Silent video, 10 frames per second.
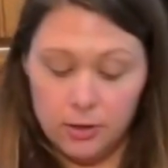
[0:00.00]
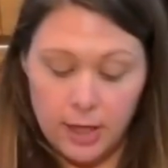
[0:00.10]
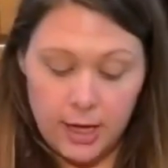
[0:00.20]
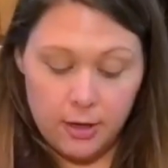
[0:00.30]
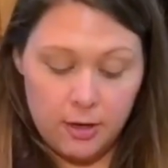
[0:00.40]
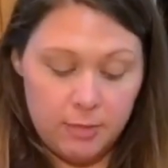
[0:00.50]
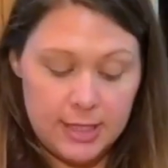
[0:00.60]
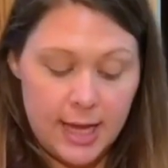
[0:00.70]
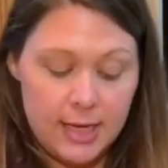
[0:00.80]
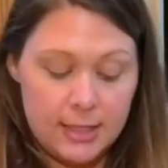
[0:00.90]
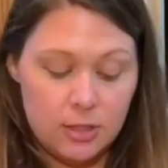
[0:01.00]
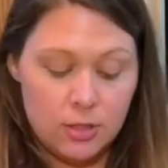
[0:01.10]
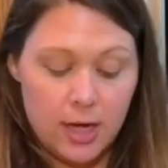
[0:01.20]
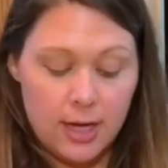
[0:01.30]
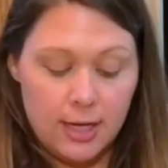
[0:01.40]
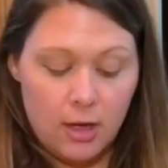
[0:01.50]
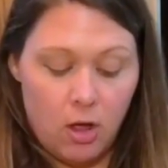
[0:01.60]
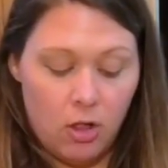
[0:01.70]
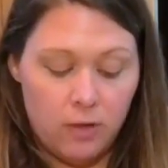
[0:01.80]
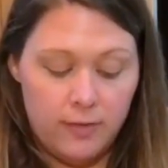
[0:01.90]
layer of potatoes and try to get
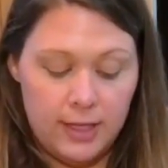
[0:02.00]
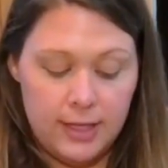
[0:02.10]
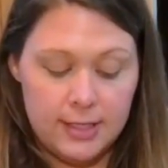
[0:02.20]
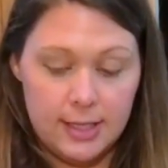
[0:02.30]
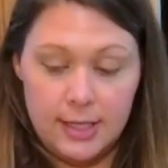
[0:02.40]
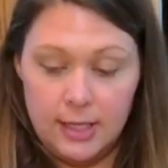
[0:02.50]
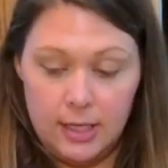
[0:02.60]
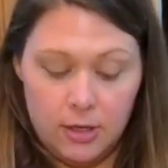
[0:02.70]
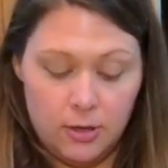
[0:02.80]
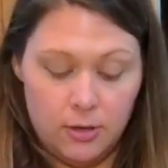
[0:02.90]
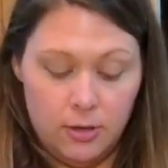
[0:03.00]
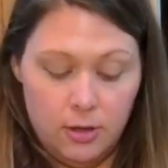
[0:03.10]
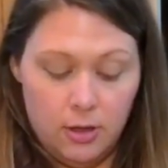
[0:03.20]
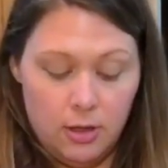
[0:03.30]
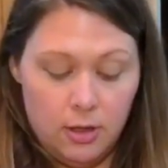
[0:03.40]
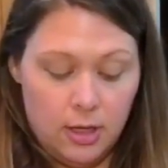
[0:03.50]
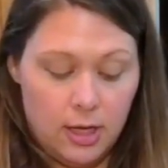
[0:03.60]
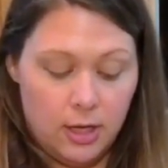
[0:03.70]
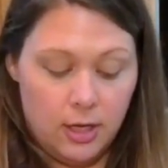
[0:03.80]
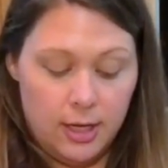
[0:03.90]
all of these in here that
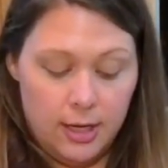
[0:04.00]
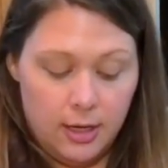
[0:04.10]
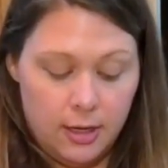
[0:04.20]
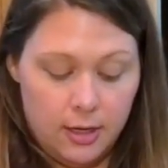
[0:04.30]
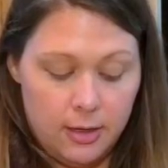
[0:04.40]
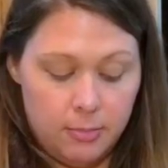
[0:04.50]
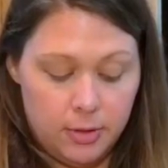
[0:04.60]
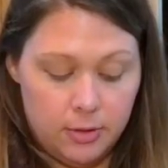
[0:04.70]
I cut up.